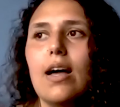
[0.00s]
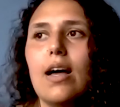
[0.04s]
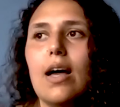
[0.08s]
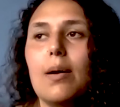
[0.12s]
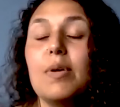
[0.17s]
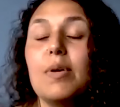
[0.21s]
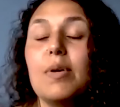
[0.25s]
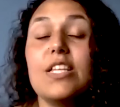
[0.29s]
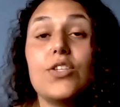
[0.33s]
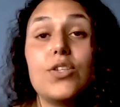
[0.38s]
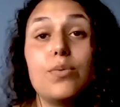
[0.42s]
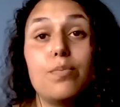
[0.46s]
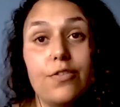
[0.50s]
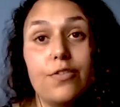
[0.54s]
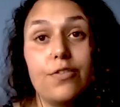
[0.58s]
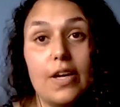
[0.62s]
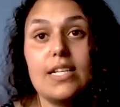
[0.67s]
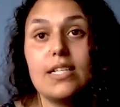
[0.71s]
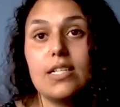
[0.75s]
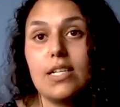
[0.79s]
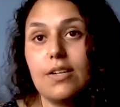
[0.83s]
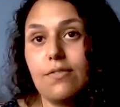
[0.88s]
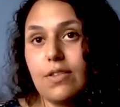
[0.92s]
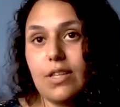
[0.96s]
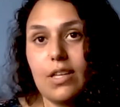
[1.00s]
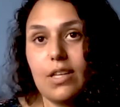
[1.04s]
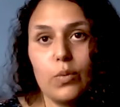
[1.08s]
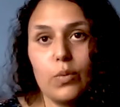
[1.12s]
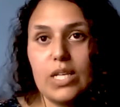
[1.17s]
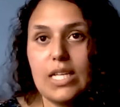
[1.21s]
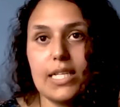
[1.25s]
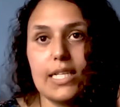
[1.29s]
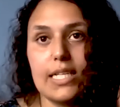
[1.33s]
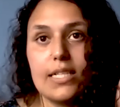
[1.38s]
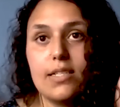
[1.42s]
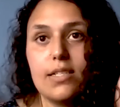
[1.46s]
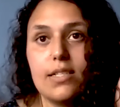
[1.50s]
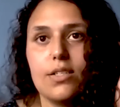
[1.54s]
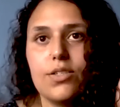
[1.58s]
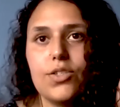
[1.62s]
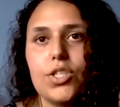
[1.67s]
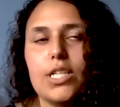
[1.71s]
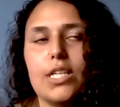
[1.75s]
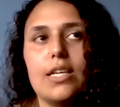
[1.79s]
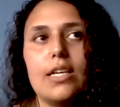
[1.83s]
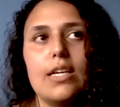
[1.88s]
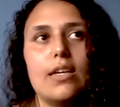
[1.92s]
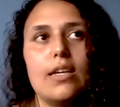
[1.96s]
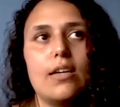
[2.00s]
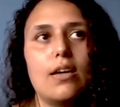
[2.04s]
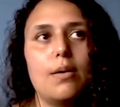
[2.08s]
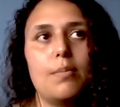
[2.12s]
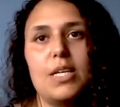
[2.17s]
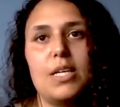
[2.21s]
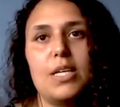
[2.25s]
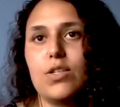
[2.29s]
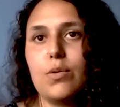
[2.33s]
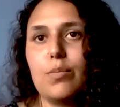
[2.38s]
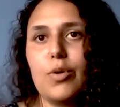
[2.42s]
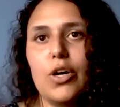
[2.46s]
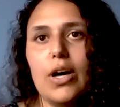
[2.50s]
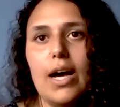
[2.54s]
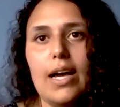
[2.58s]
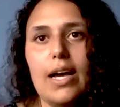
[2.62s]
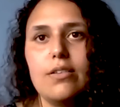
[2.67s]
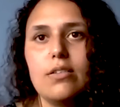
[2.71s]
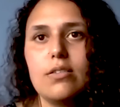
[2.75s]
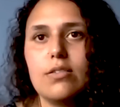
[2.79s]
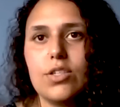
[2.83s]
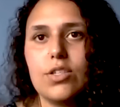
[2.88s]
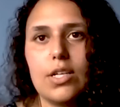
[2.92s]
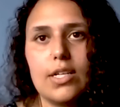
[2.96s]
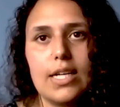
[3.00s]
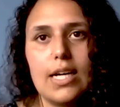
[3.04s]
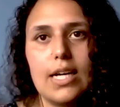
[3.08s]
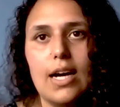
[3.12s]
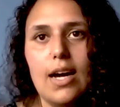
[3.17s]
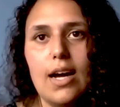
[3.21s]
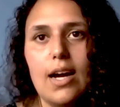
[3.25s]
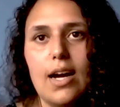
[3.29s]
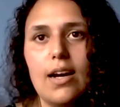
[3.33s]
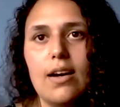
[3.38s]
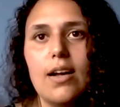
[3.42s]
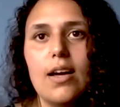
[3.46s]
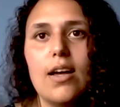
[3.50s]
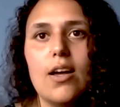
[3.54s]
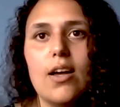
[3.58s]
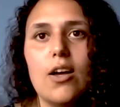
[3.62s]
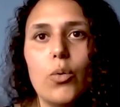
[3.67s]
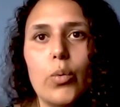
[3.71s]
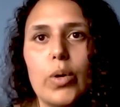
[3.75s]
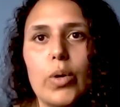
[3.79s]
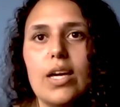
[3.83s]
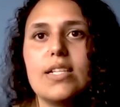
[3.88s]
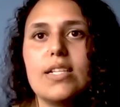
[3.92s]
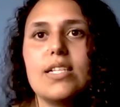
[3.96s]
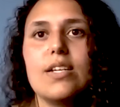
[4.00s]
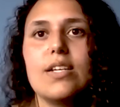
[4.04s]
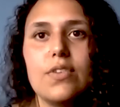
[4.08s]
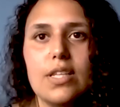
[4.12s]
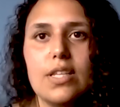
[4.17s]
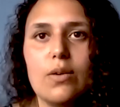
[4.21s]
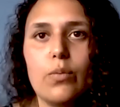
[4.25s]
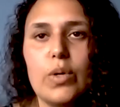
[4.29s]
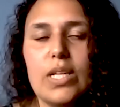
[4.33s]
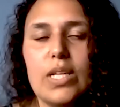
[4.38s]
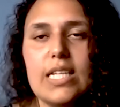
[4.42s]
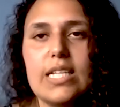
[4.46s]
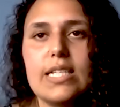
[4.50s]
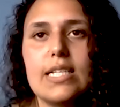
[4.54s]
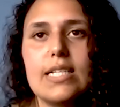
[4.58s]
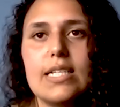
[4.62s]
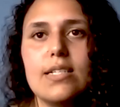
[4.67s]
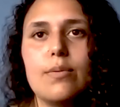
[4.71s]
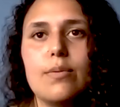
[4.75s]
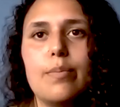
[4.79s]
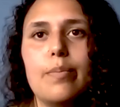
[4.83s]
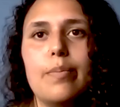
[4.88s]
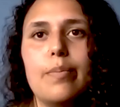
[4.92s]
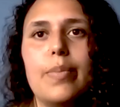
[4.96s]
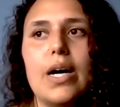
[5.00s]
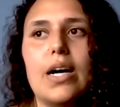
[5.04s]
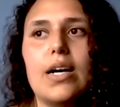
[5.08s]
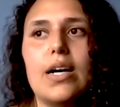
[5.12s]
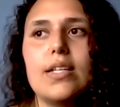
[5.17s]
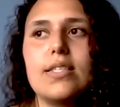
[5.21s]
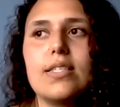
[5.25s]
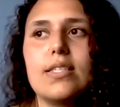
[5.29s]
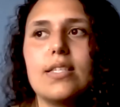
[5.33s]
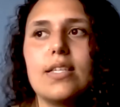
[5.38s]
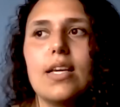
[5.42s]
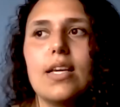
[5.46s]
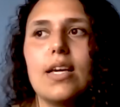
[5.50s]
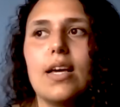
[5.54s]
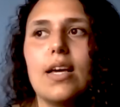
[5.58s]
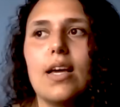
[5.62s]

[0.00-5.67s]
I mean, she provided everything we needed. She bought a house, she had a car, we had everything we needed, but